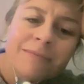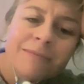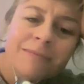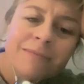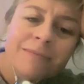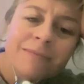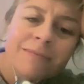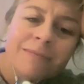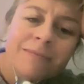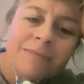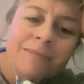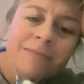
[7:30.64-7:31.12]

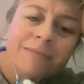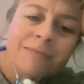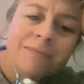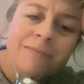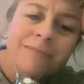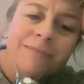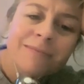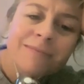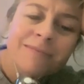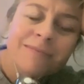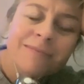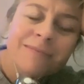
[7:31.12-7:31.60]

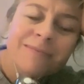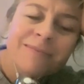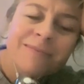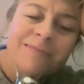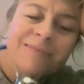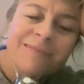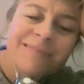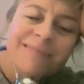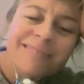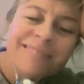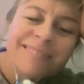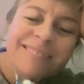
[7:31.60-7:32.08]

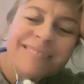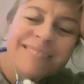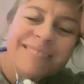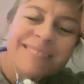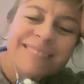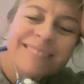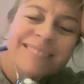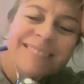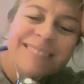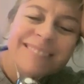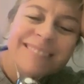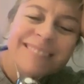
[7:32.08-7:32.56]

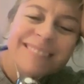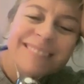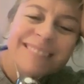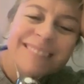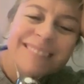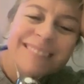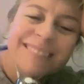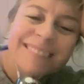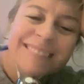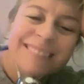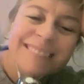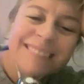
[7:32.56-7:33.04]

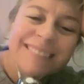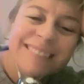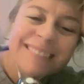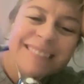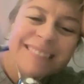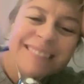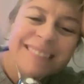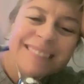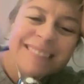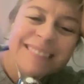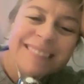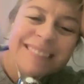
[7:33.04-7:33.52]

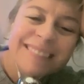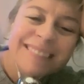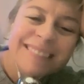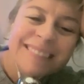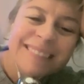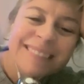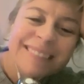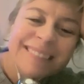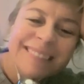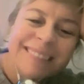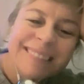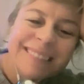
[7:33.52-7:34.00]

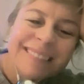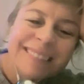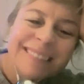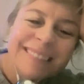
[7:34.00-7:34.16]
No words are spoken by the person on screen.